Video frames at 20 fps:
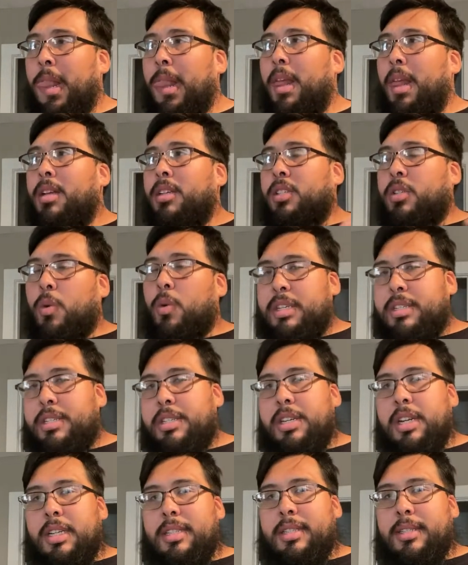So it's
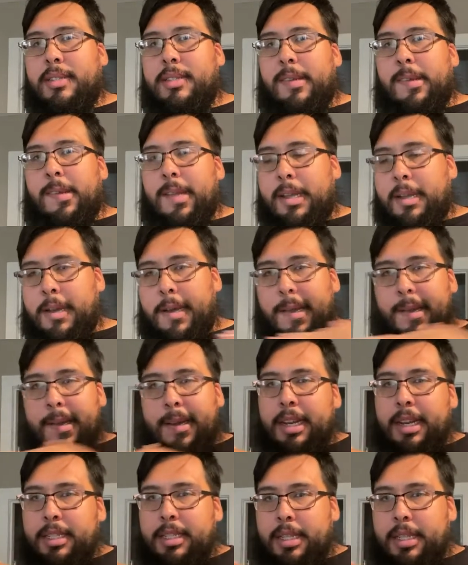just the color
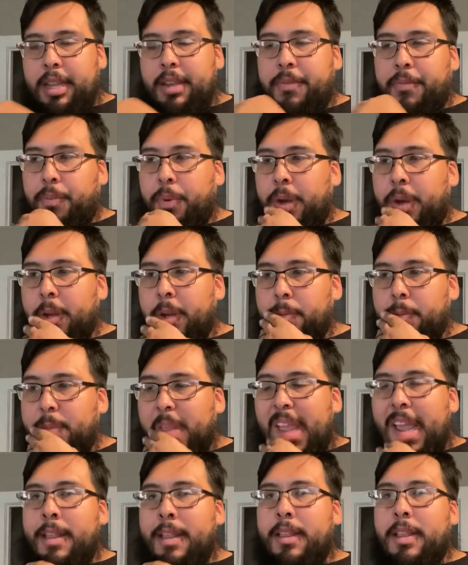DTF print,
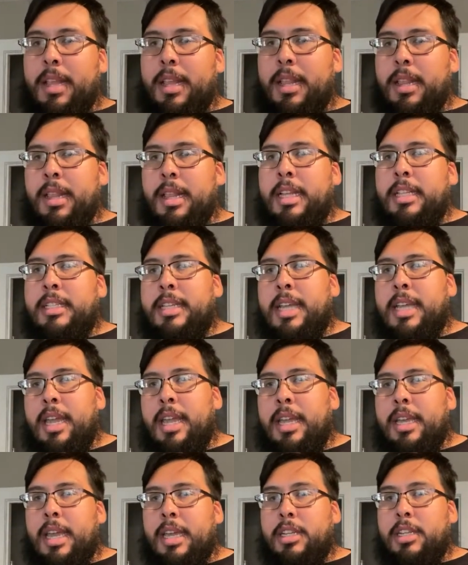and then they
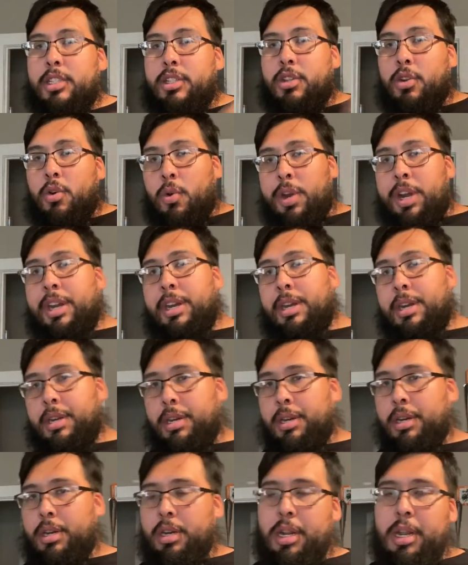take a screen,
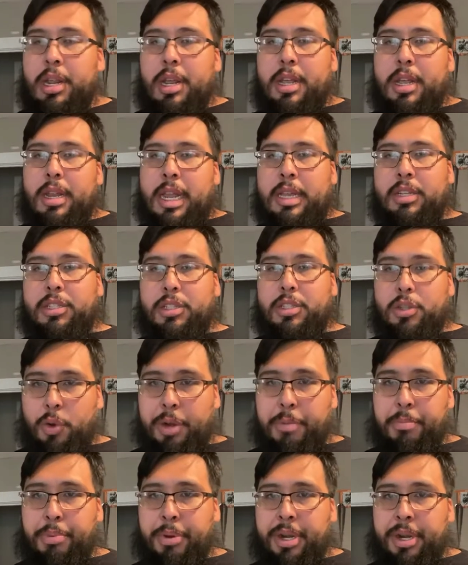like a
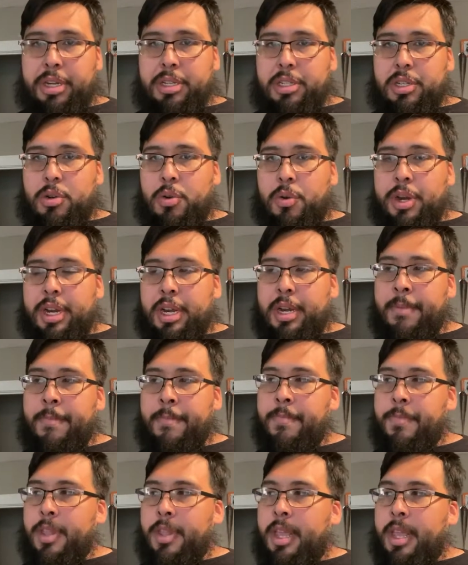screen printing screen,
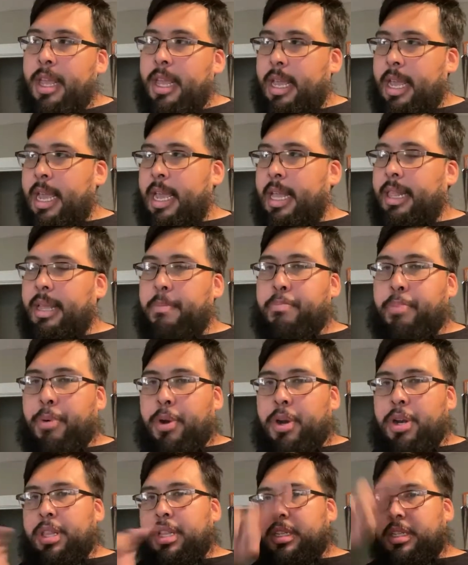and they
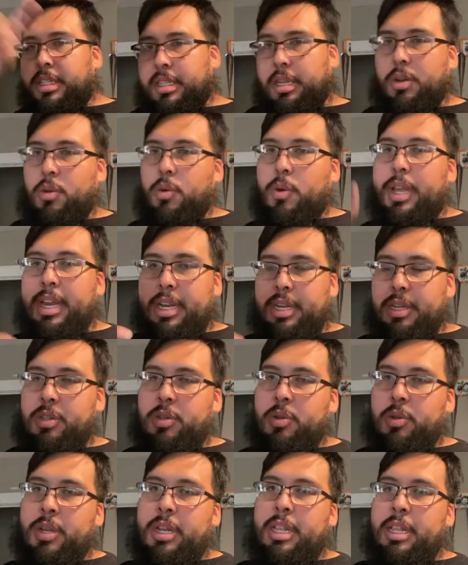burn the silhouette
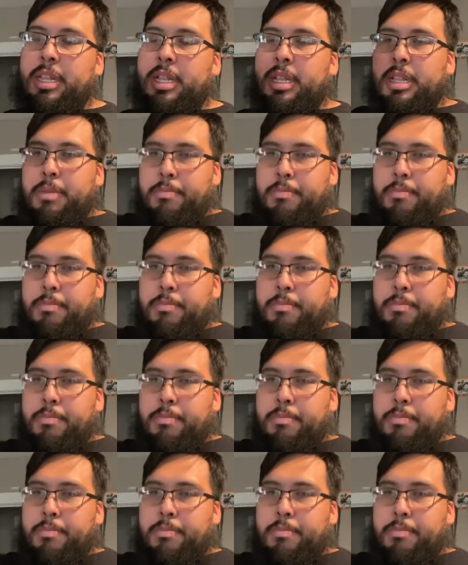into it, and then